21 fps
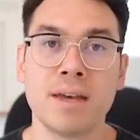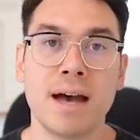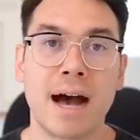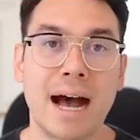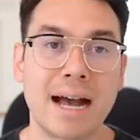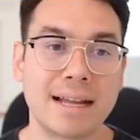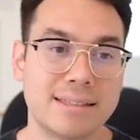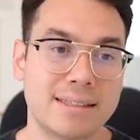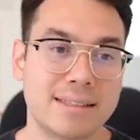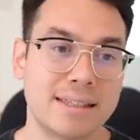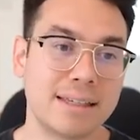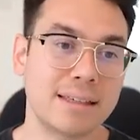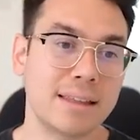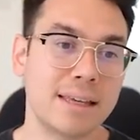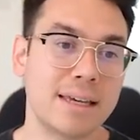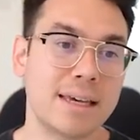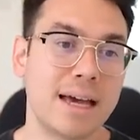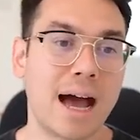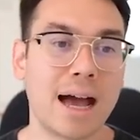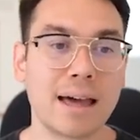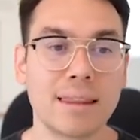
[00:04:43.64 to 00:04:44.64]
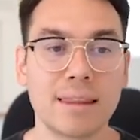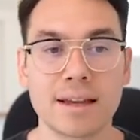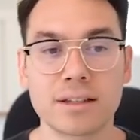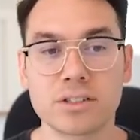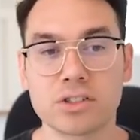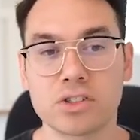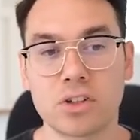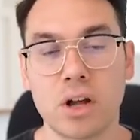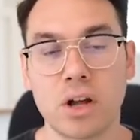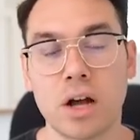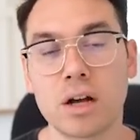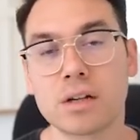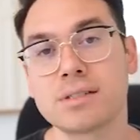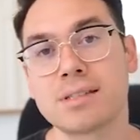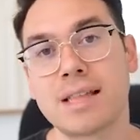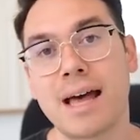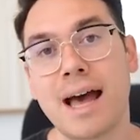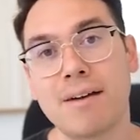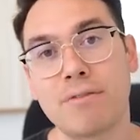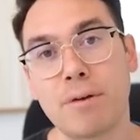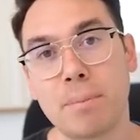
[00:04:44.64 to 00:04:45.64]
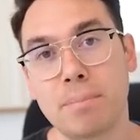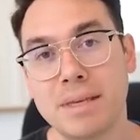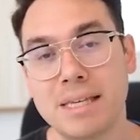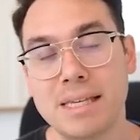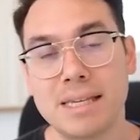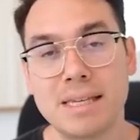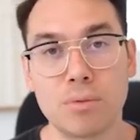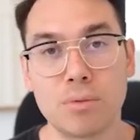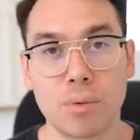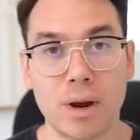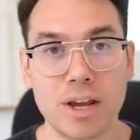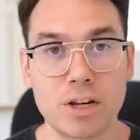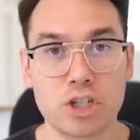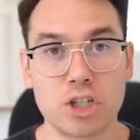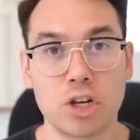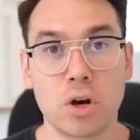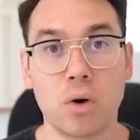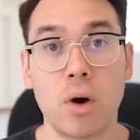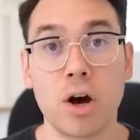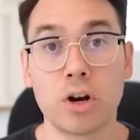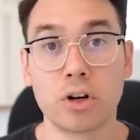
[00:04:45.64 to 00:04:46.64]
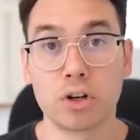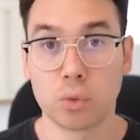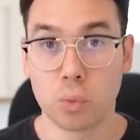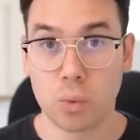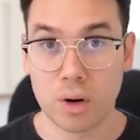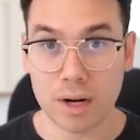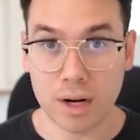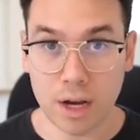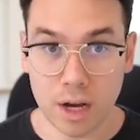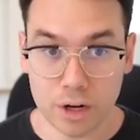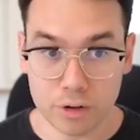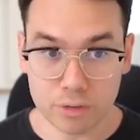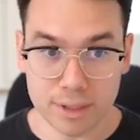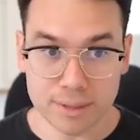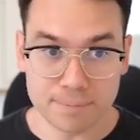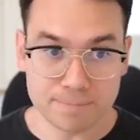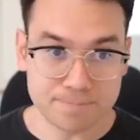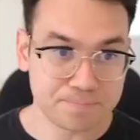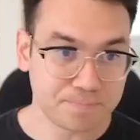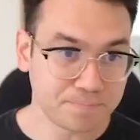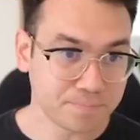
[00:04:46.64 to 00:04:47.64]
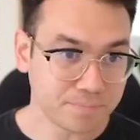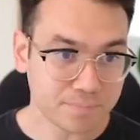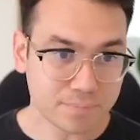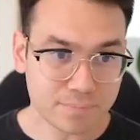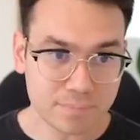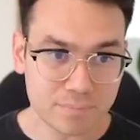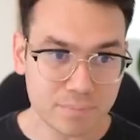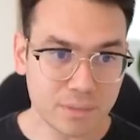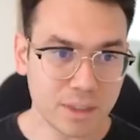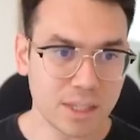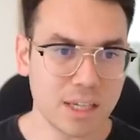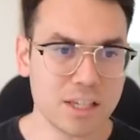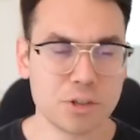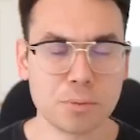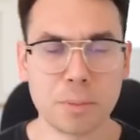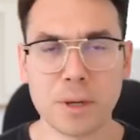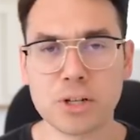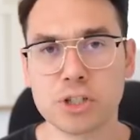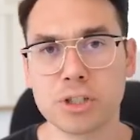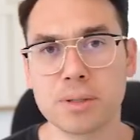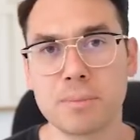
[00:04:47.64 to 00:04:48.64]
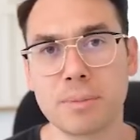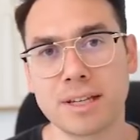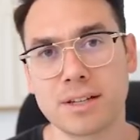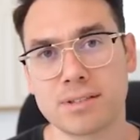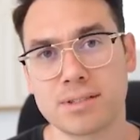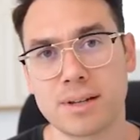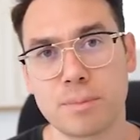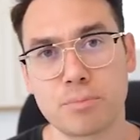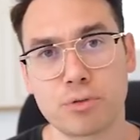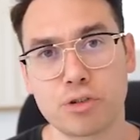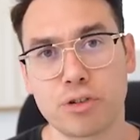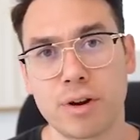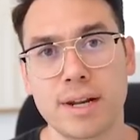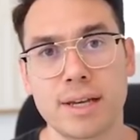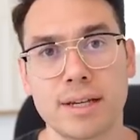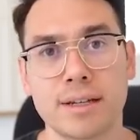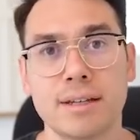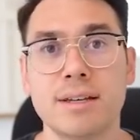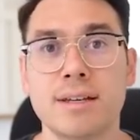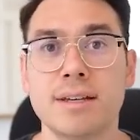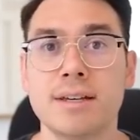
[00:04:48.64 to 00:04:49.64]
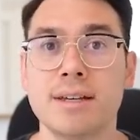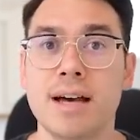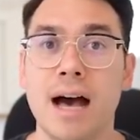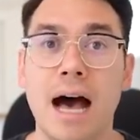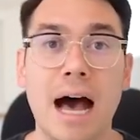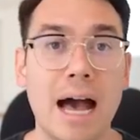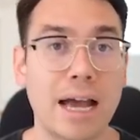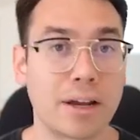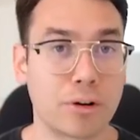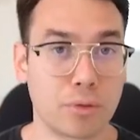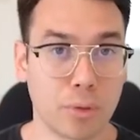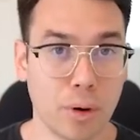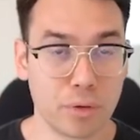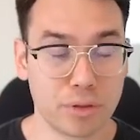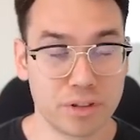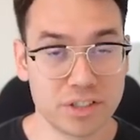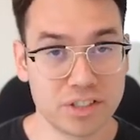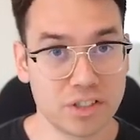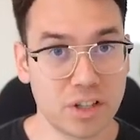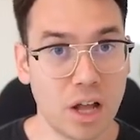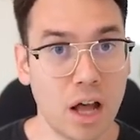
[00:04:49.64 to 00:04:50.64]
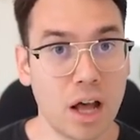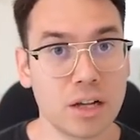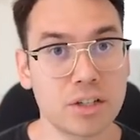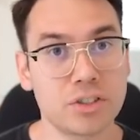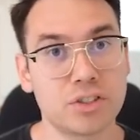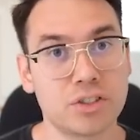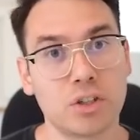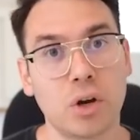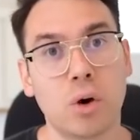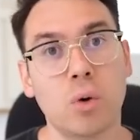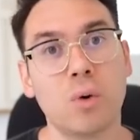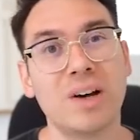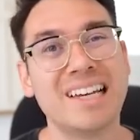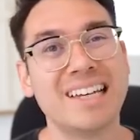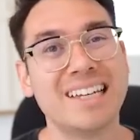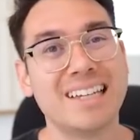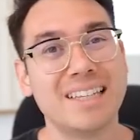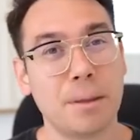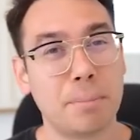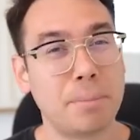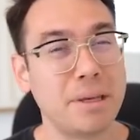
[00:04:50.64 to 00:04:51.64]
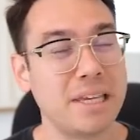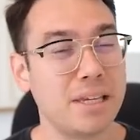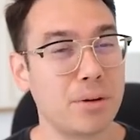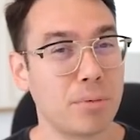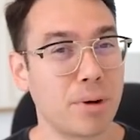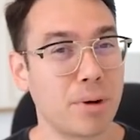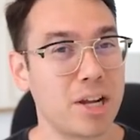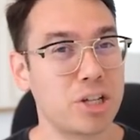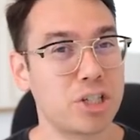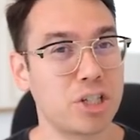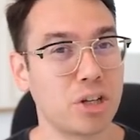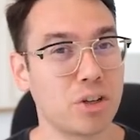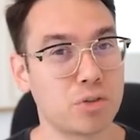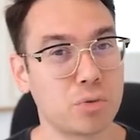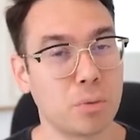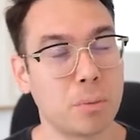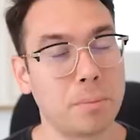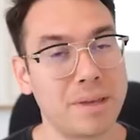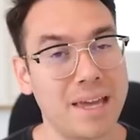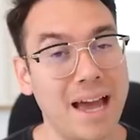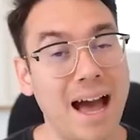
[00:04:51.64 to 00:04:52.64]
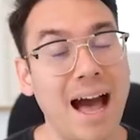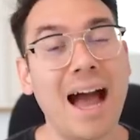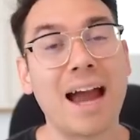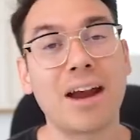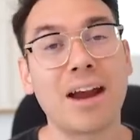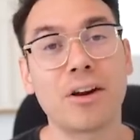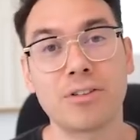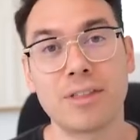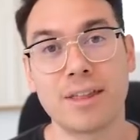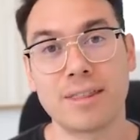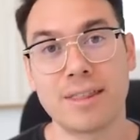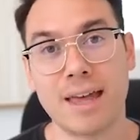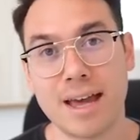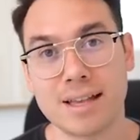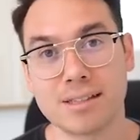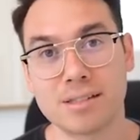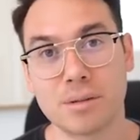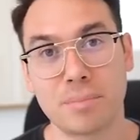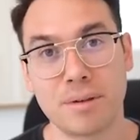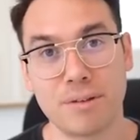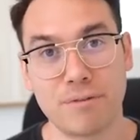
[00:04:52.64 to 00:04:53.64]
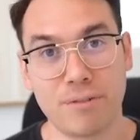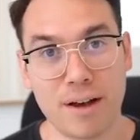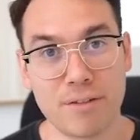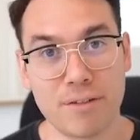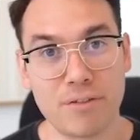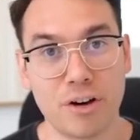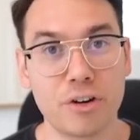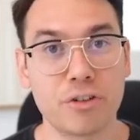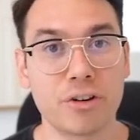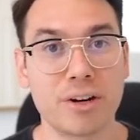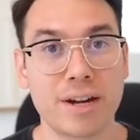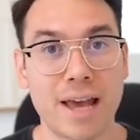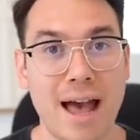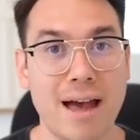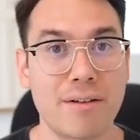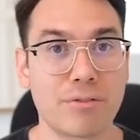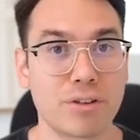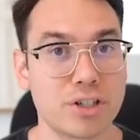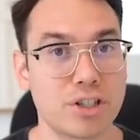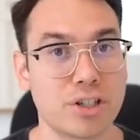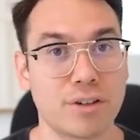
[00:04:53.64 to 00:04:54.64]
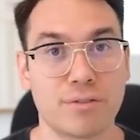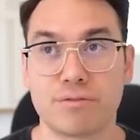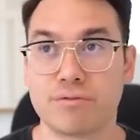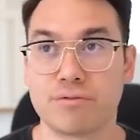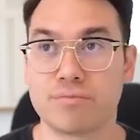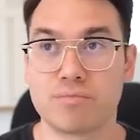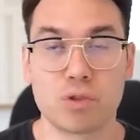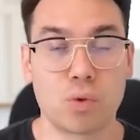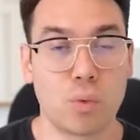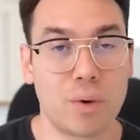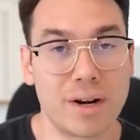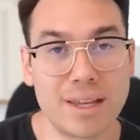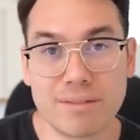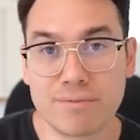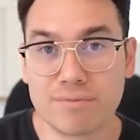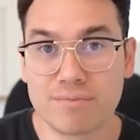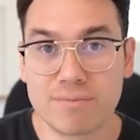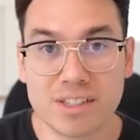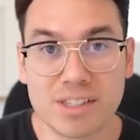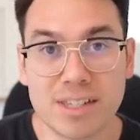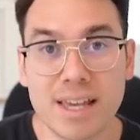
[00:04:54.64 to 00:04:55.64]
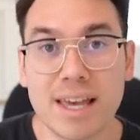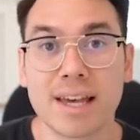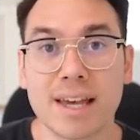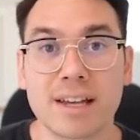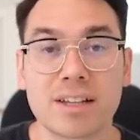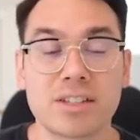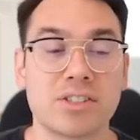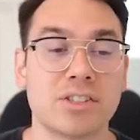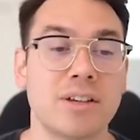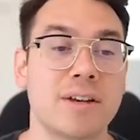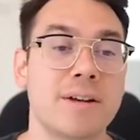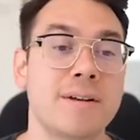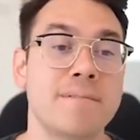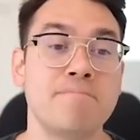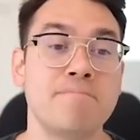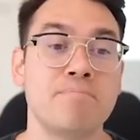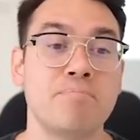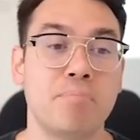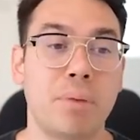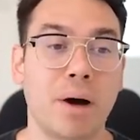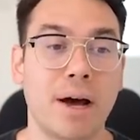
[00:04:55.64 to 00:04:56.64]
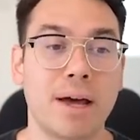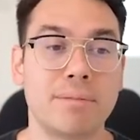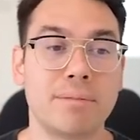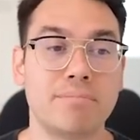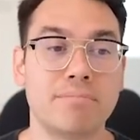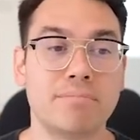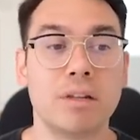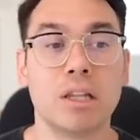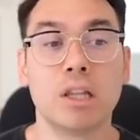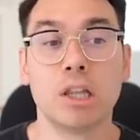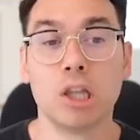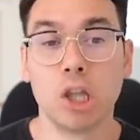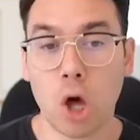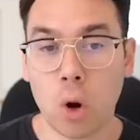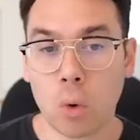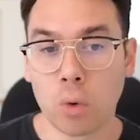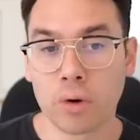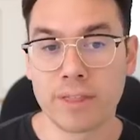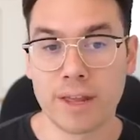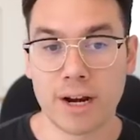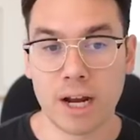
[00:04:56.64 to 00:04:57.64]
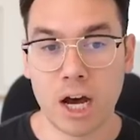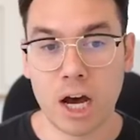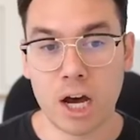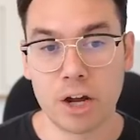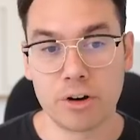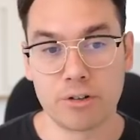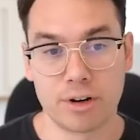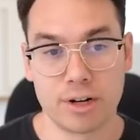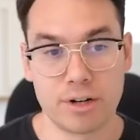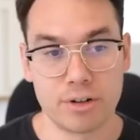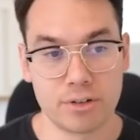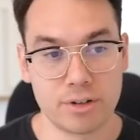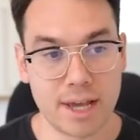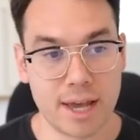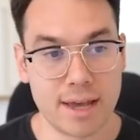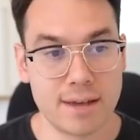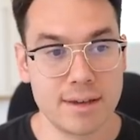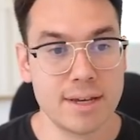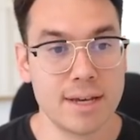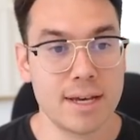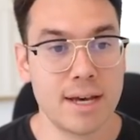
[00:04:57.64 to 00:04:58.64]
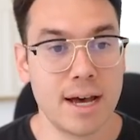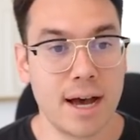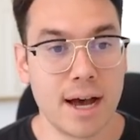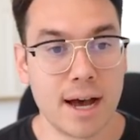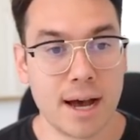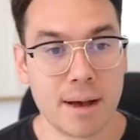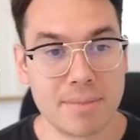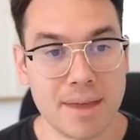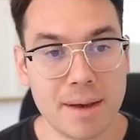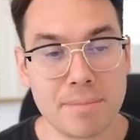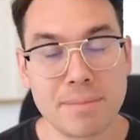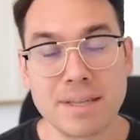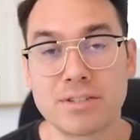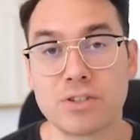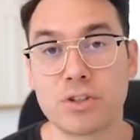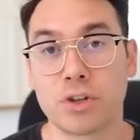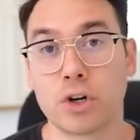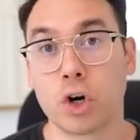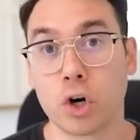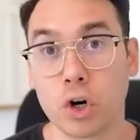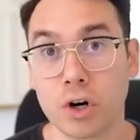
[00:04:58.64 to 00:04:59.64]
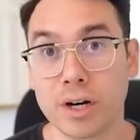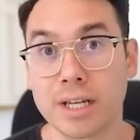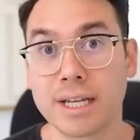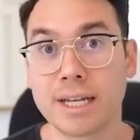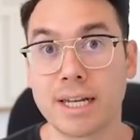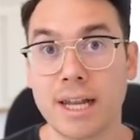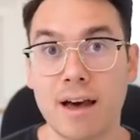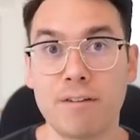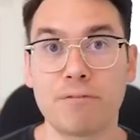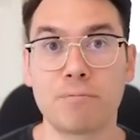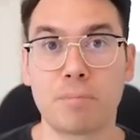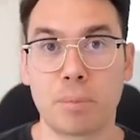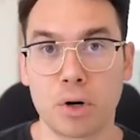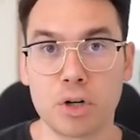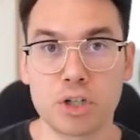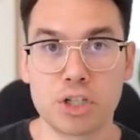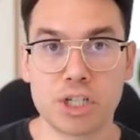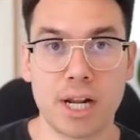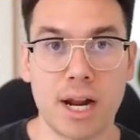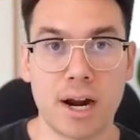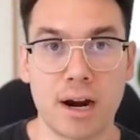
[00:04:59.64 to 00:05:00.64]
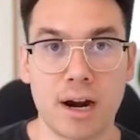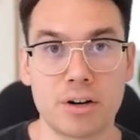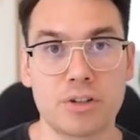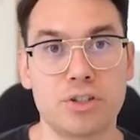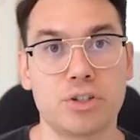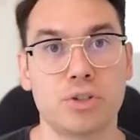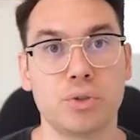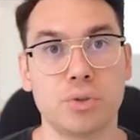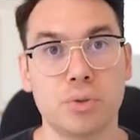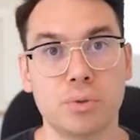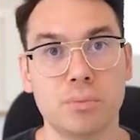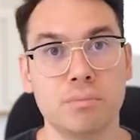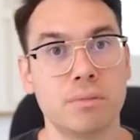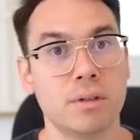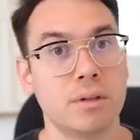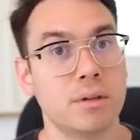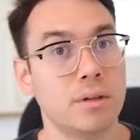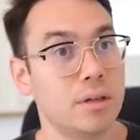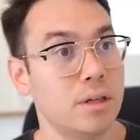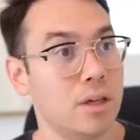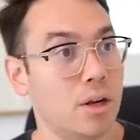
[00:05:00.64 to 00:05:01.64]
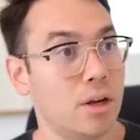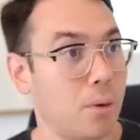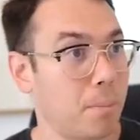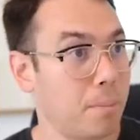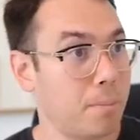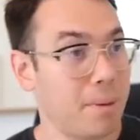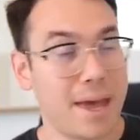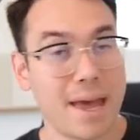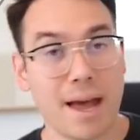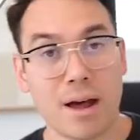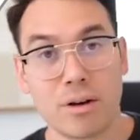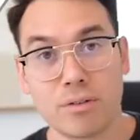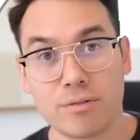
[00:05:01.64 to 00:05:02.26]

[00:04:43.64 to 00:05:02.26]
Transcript: ideally, I like stocks that have a PE ratio under 100, especially because I'm trading high growth stocks. So the PE ratios will be higher than the S&P 500 average of 26, but lower than 100, okay? That means they're earning enough per share to, pay out